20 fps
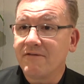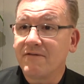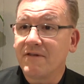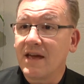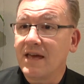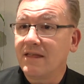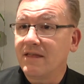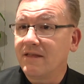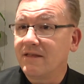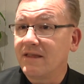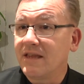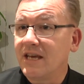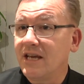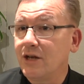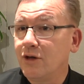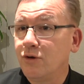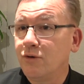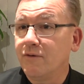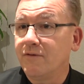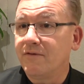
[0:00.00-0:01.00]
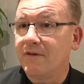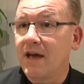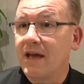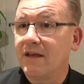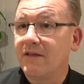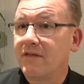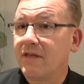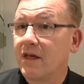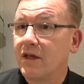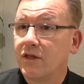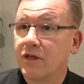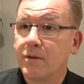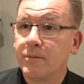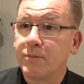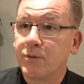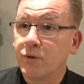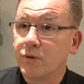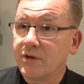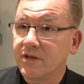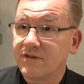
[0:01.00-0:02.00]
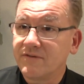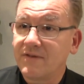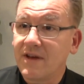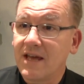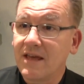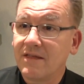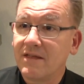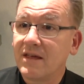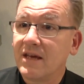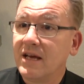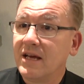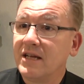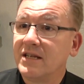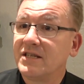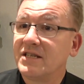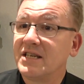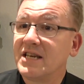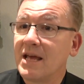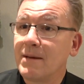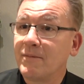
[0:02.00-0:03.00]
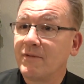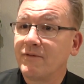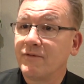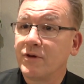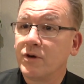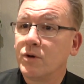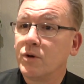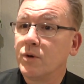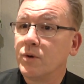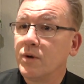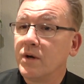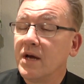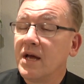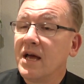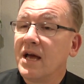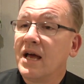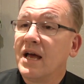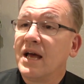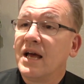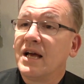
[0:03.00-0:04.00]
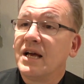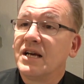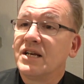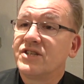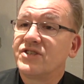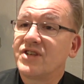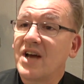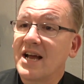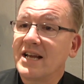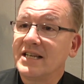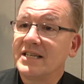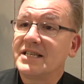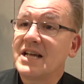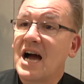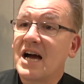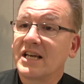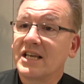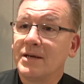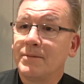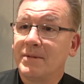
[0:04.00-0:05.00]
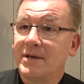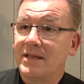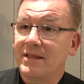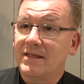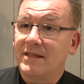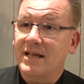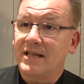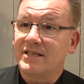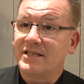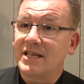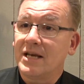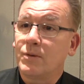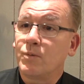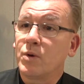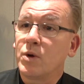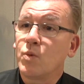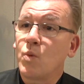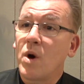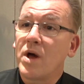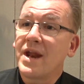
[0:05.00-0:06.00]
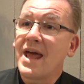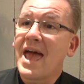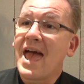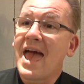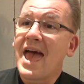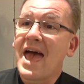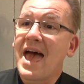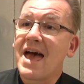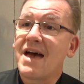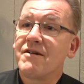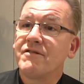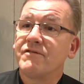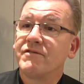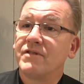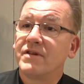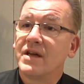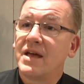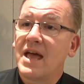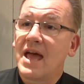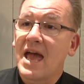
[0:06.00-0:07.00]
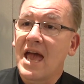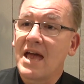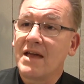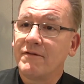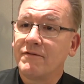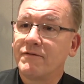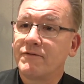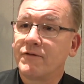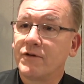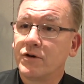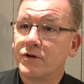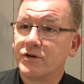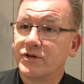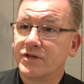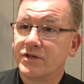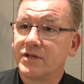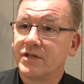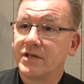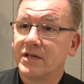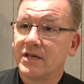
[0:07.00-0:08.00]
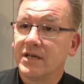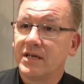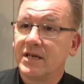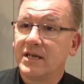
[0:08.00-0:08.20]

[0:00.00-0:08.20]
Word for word: faith, the Hindu faith, the Buddhist faith, to name a few, signed a document that said we want to have a first